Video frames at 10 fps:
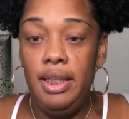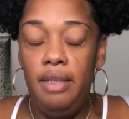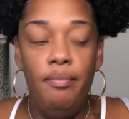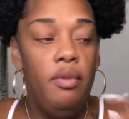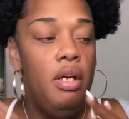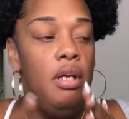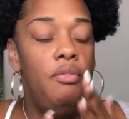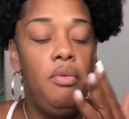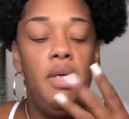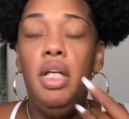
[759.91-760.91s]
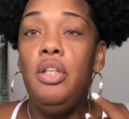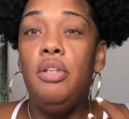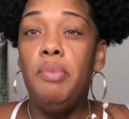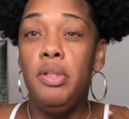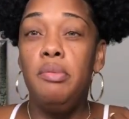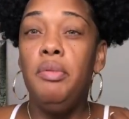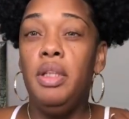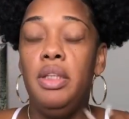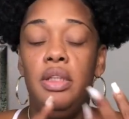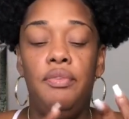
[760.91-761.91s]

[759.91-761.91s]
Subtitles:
For one, you're supposed to be religious.